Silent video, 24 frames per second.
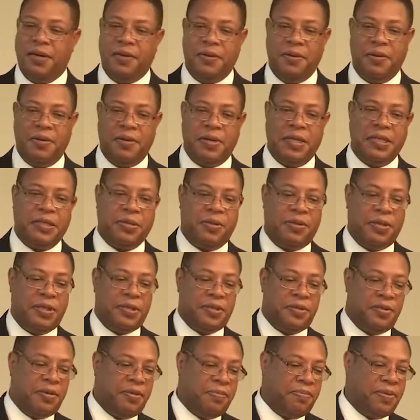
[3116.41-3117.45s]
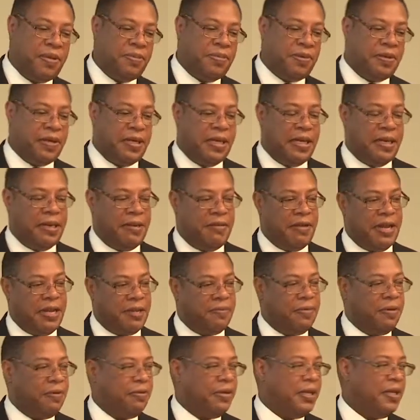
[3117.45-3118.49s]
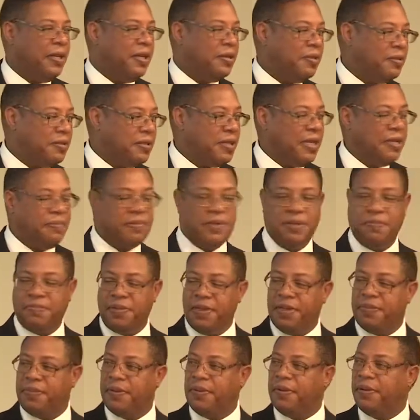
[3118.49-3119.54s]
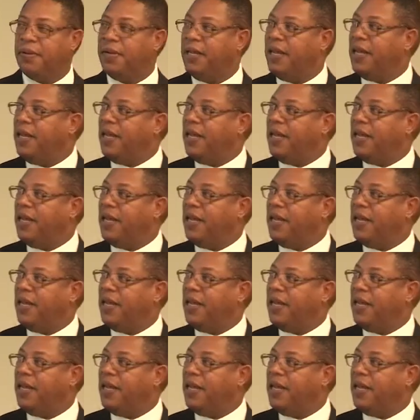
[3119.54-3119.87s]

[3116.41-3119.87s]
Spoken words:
or there's only certain people can interact with only other types of people.